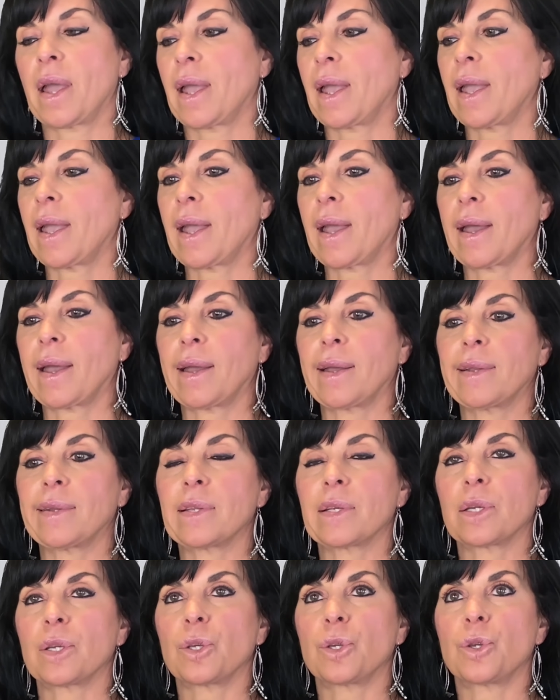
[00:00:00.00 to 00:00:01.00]

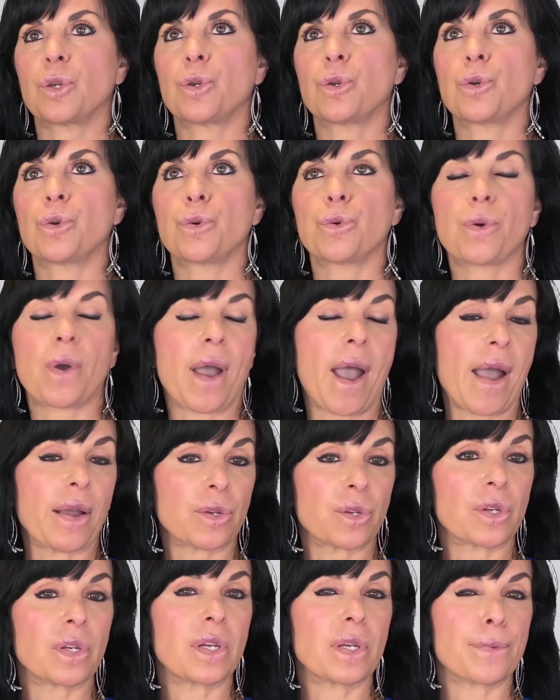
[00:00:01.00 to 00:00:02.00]
And you
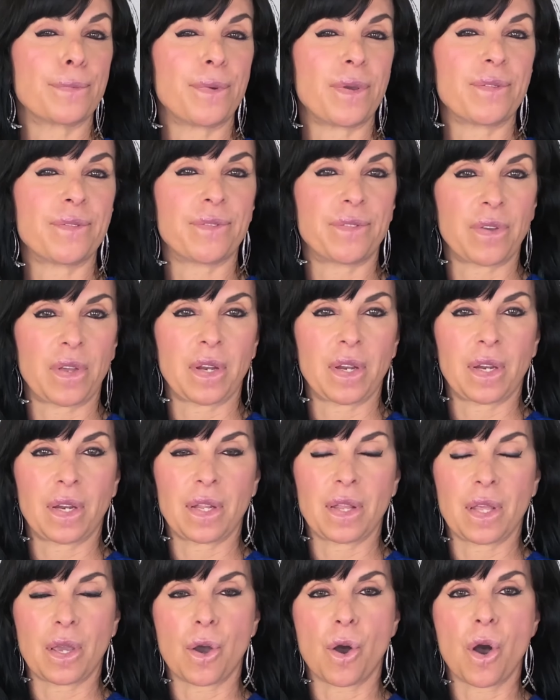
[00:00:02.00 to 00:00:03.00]
actually need to be fitted
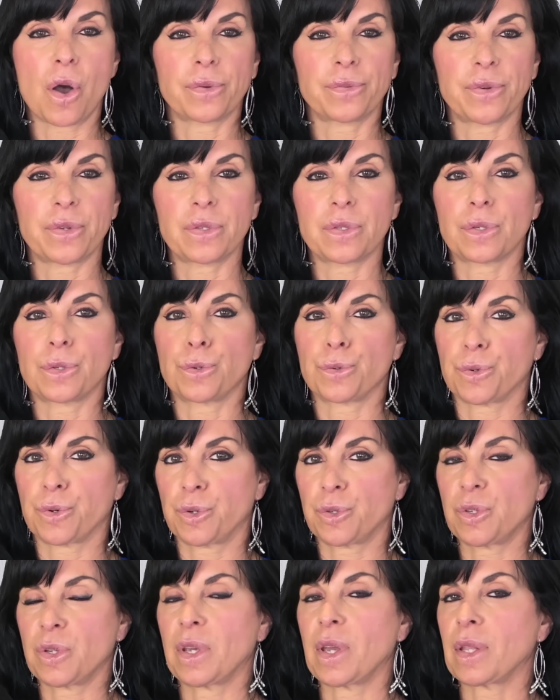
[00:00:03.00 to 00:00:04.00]
in the office in order
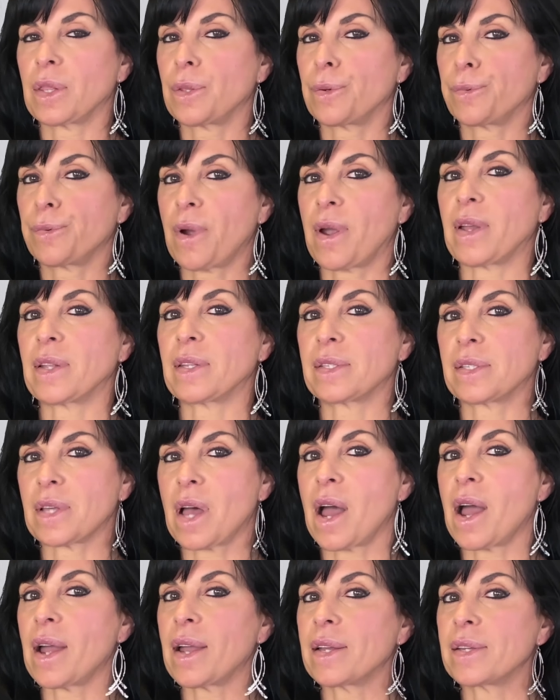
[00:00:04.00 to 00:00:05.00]
to get the right
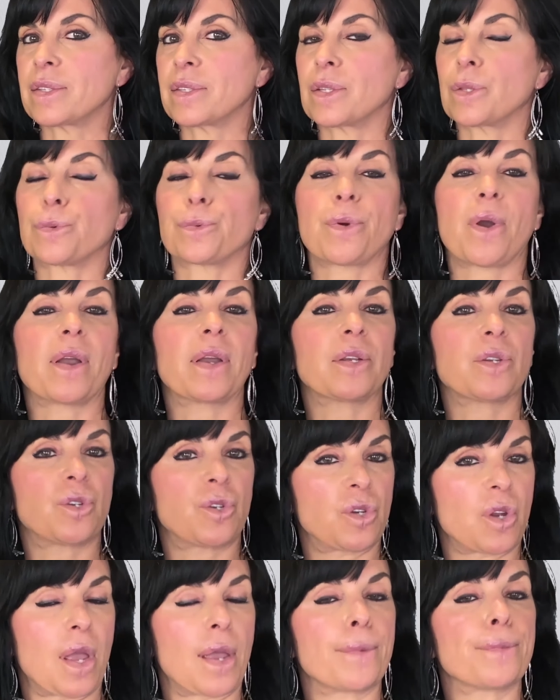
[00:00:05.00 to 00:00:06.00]
size and the right
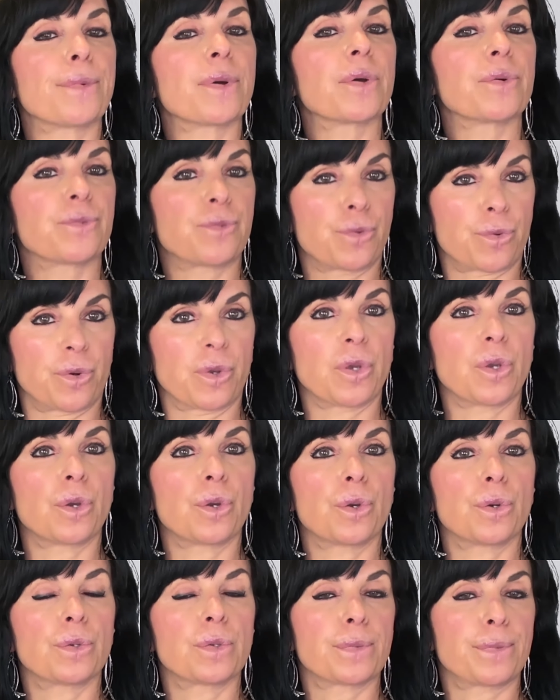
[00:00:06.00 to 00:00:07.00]
shape for
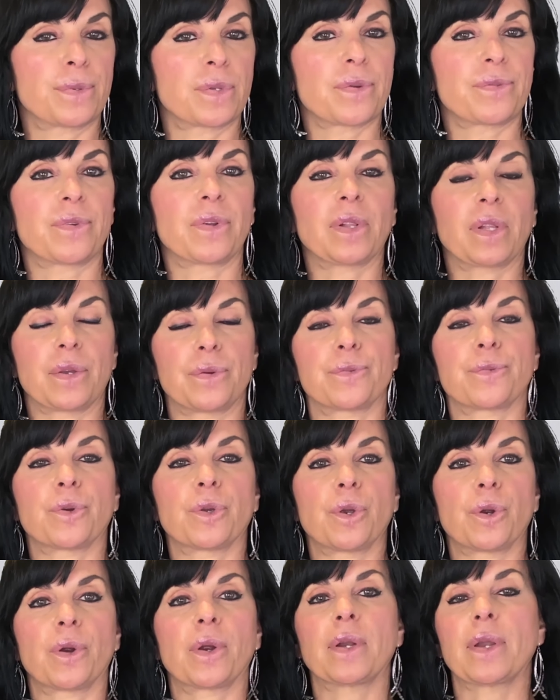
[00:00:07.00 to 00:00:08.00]
you, specifically for
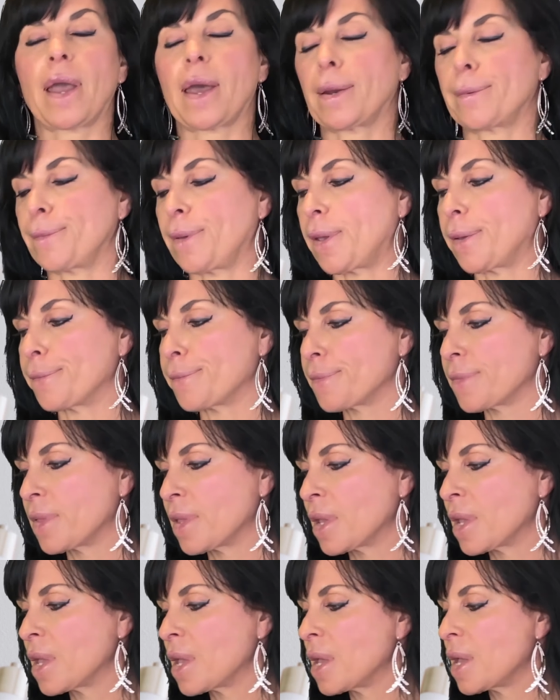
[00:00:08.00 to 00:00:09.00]
your anatomy.
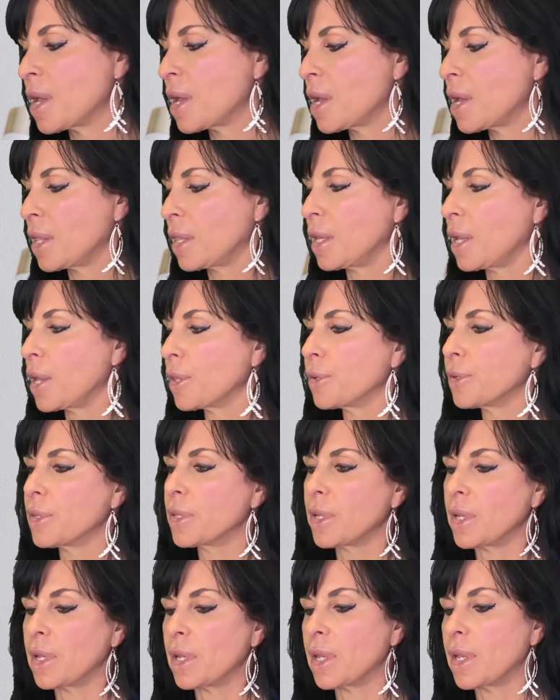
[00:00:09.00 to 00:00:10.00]
The other
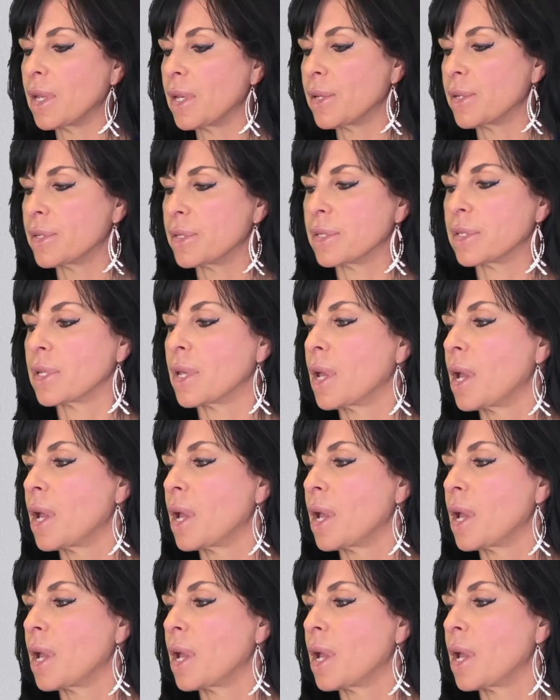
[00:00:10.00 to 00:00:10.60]
thing is